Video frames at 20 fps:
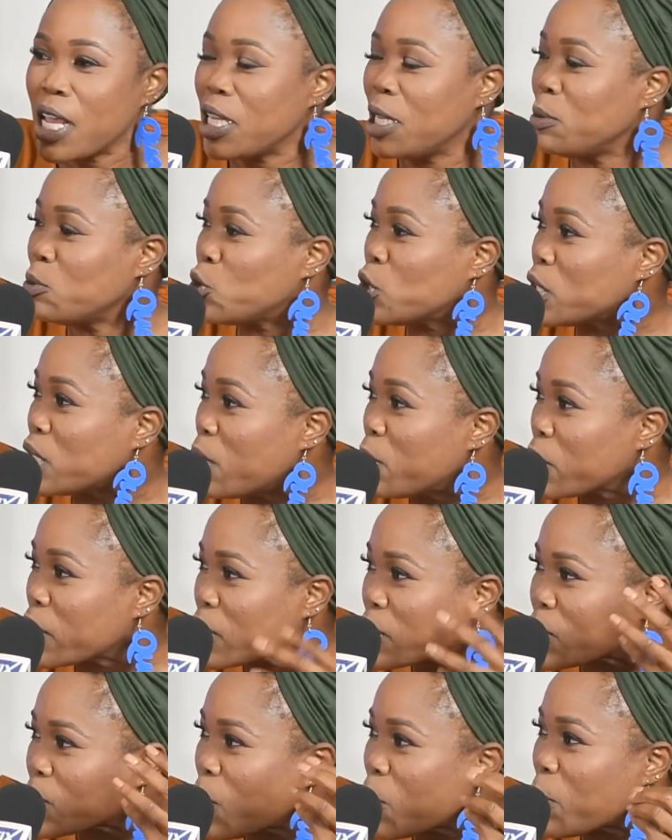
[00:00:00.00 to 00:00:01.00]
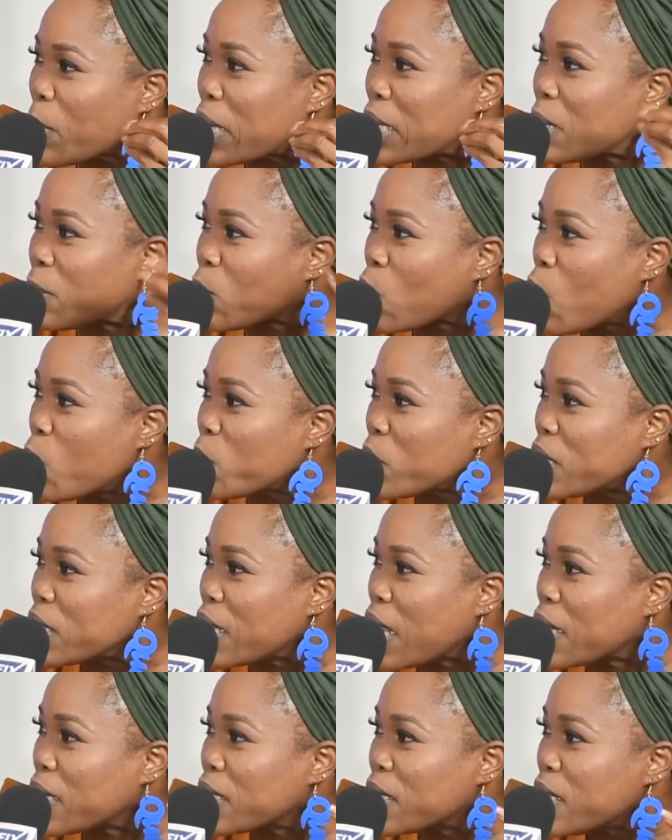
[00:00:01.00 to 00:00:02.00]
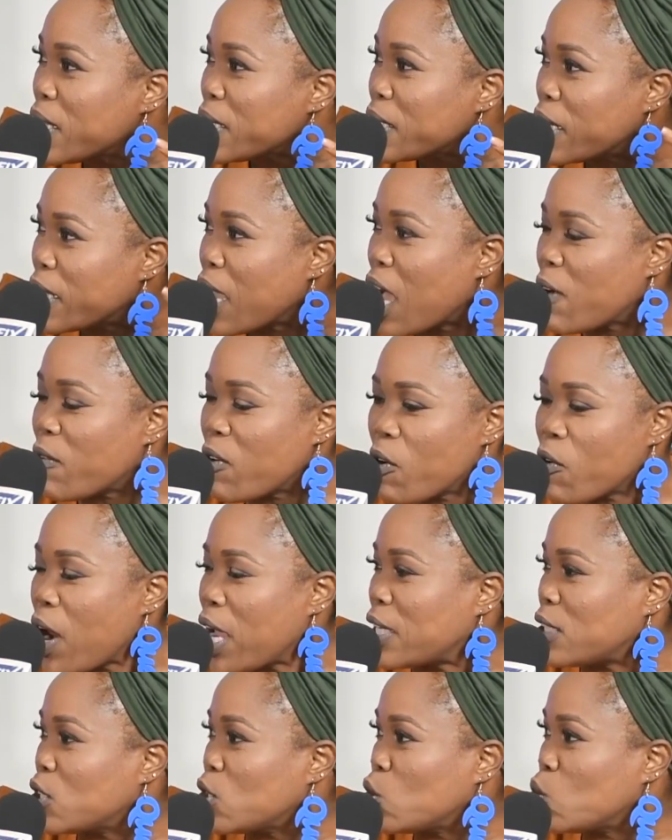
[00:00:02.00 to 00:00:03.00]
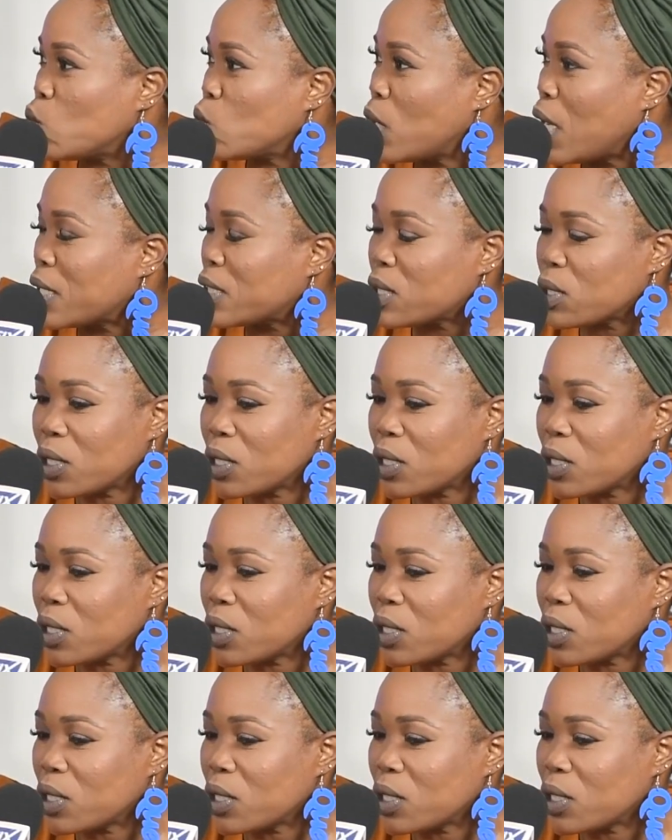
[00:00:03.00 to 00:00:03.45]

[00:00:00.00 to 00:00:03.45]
them drink them little something and them come in and they have a right to do that.